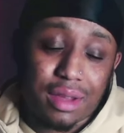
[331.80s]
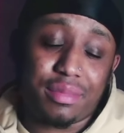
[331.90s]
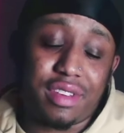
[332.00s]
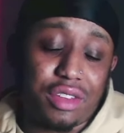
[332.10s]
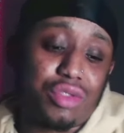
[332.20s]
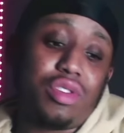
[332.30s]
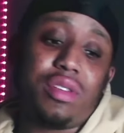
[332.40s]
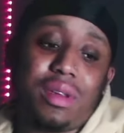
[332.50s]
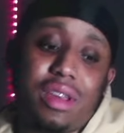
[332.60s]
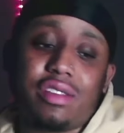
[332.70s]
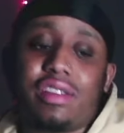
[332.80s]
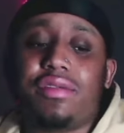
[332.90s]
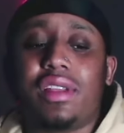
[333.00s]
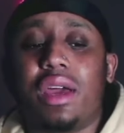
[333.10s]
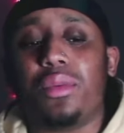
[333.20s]
say three because I
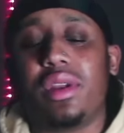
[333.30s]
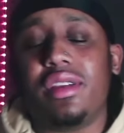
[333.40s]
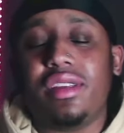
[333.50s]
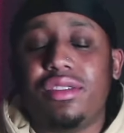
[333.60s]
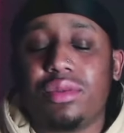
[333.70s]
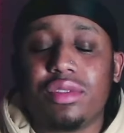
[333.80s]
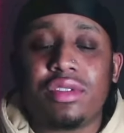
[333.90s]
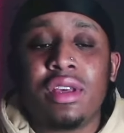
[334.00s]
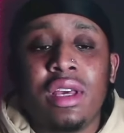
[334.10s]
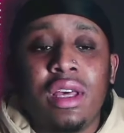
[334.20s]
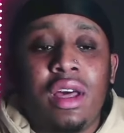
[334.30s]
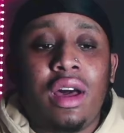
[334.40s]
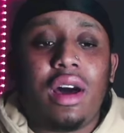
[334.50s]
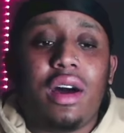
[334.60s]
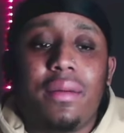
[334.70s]
feel like one of these was
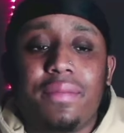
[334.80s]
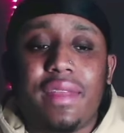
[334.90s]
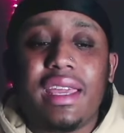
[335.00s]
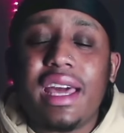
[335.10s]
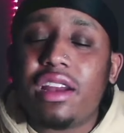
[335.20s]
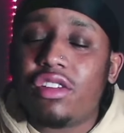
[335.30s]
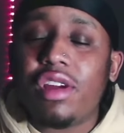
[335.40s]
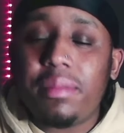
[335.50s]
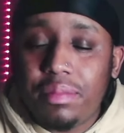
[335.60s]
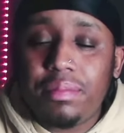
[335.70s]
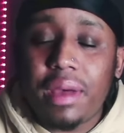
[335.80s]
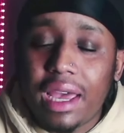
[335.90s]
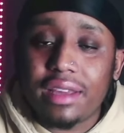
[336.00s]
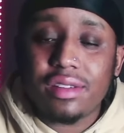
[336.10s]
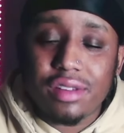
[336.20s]
um, they got a great
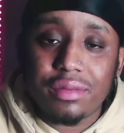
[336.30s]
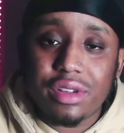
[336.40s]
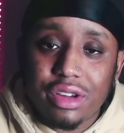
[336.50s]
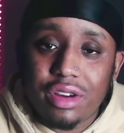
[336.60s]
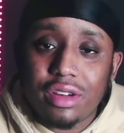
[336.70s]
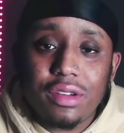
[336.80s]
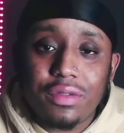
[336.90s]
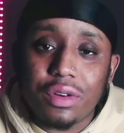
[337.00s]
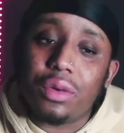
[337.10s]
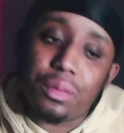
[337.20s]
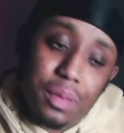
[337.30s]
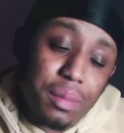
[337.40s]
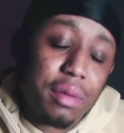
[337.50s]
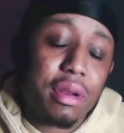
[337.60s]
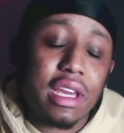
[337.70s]
package in return for the
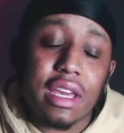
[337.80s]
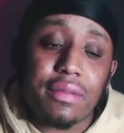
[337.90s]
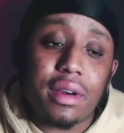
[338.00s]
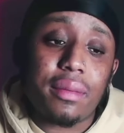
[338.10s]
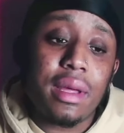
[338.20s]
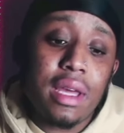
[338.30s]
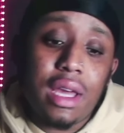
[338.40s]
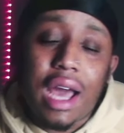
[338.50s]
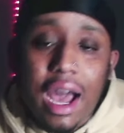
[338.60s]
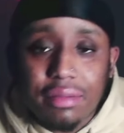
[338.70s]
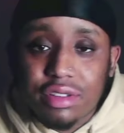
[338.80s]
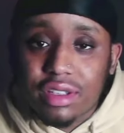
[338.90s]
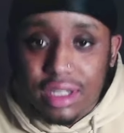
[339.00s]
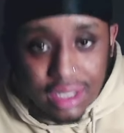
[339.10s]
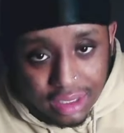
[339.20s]
people they gave up.
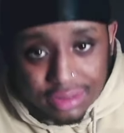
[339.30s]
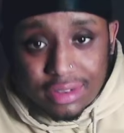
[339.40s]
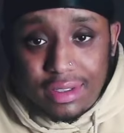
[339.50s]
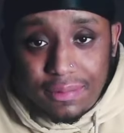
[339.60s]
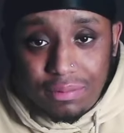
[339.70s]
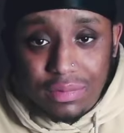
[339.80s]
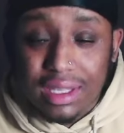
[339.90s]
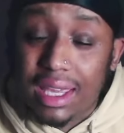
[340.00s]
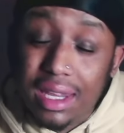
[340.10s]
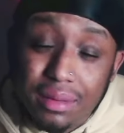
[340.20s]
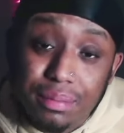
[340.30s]
Obviously, the Knicks getting